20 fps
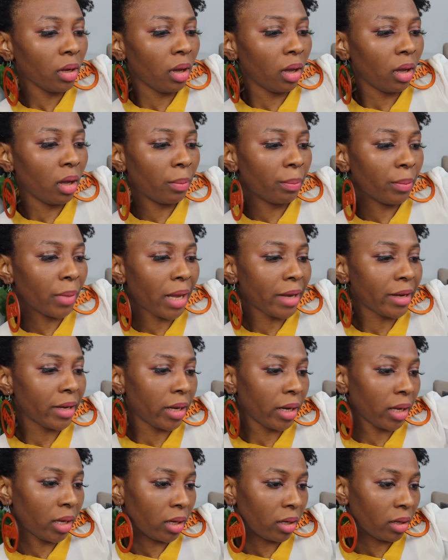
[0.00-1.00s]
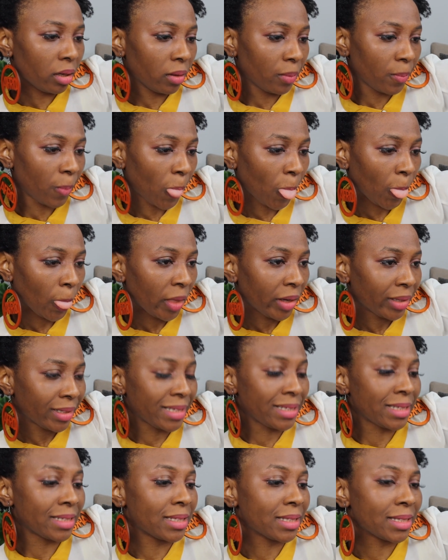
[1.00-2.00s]
And then
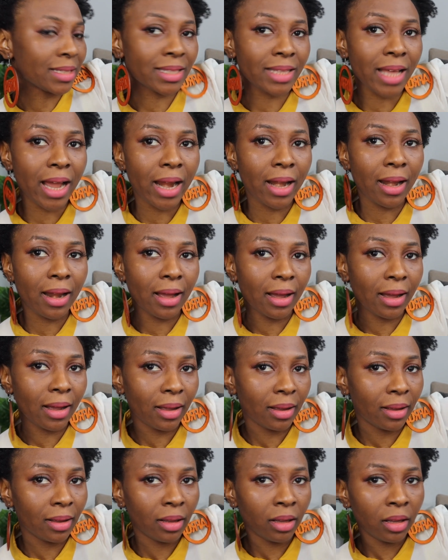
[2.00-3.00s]
this is the styler.